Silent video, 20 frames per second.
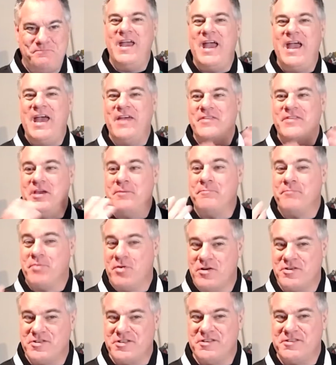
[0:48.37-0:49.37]
And they
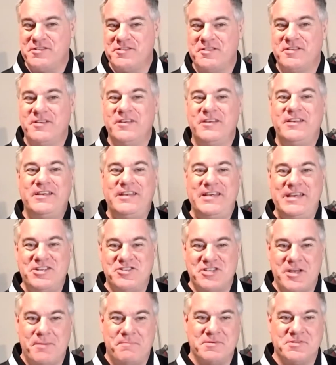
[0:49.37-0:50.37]
purchase
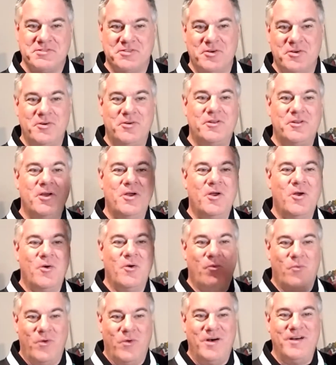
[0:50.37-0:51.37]
each episode
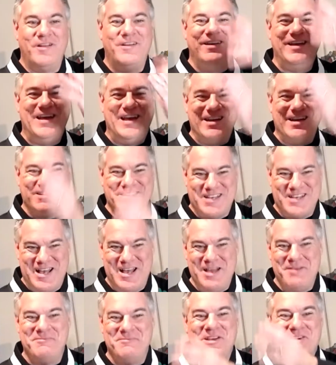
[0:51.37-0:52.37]
one at a
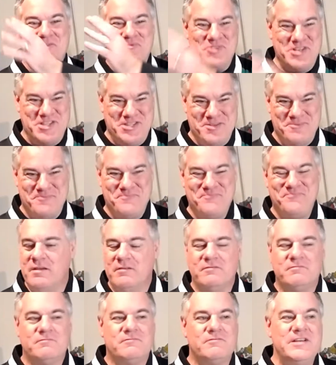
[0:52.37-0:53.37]
time and read
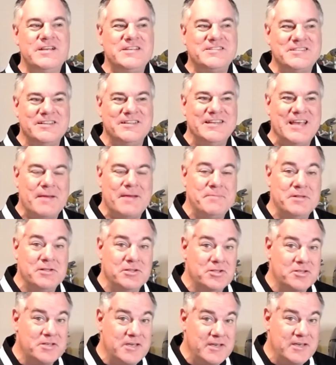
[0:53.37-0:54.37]
them. Recently I've
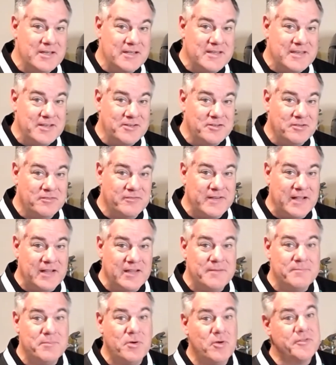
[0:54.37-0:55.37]
been looking at Kindle
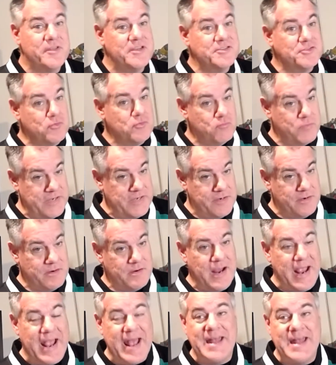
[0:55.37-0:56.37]
Vella both as a
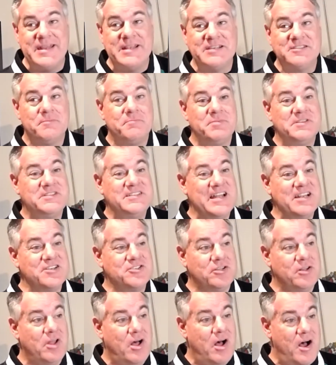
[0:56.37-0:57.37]
reader and as a
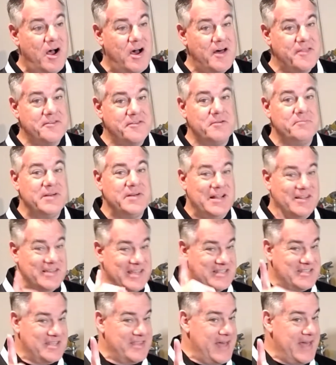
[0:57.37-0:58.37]
potential author, but I'll
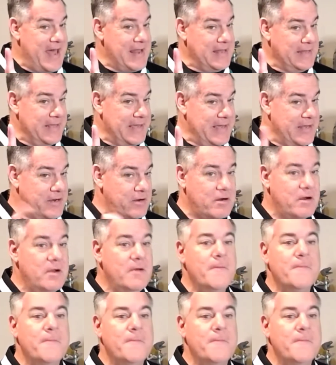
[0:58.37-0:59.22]
get to that later.